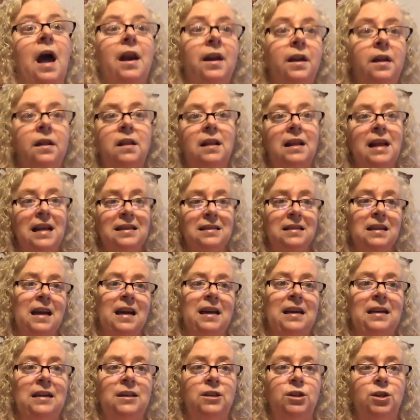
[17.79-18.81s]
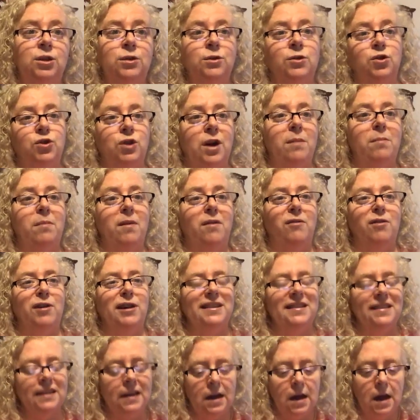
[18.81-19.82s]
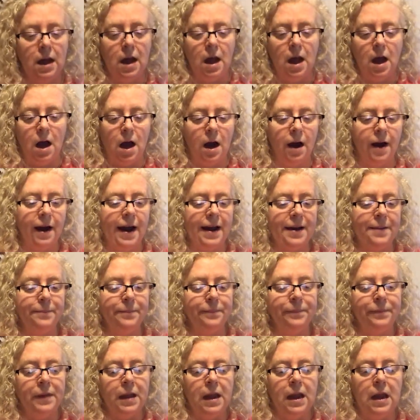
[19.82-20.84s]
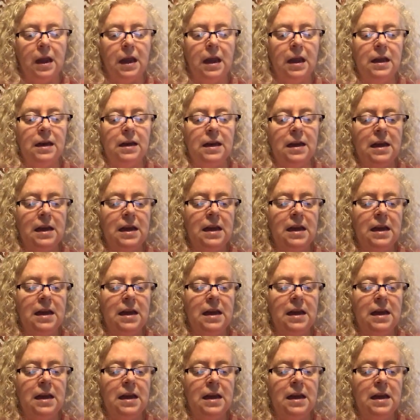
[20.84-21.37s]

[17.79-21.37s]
We'll see. The last thing I need to do is train my voice. All right.